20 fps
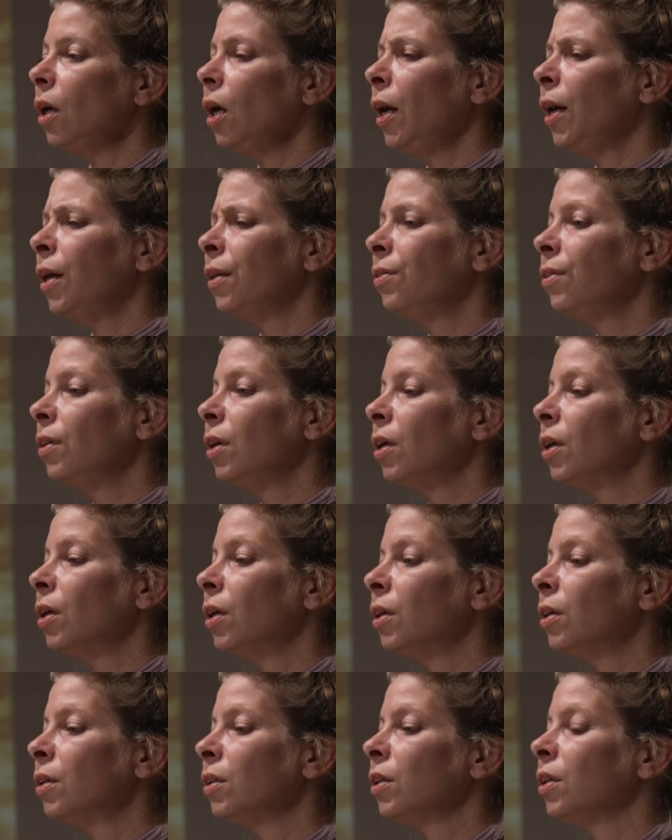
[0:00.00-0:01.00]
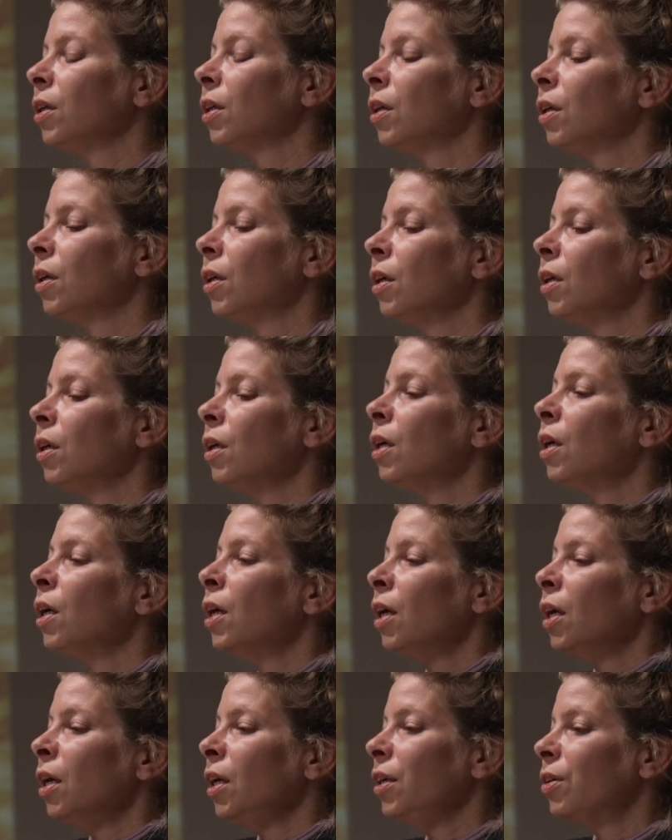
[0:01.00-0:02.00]
And
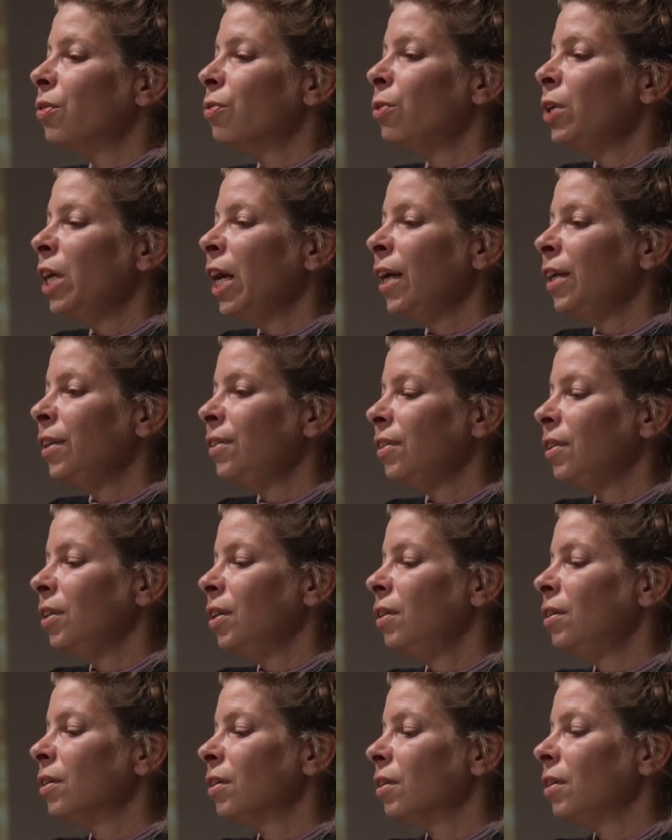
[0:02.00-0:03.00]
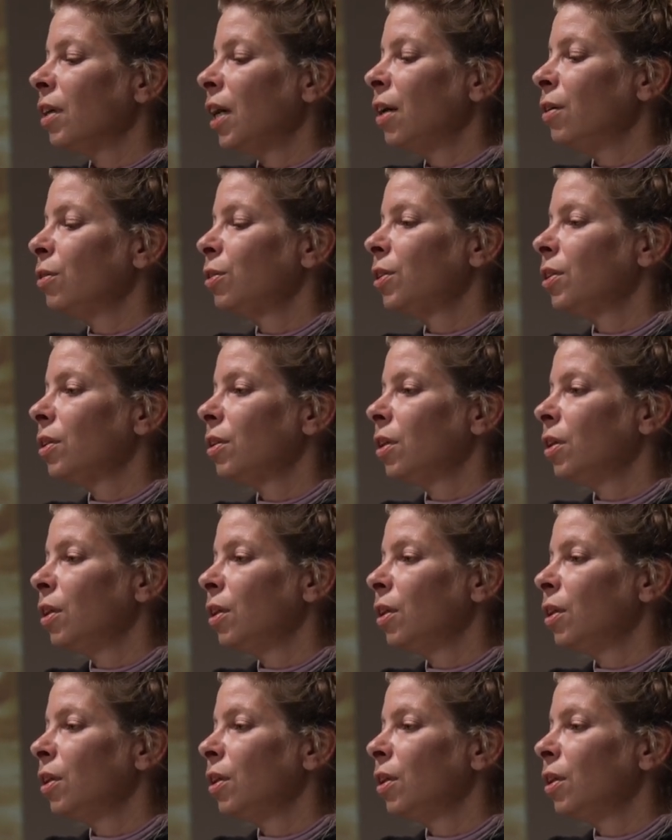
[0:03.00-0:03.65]
he created out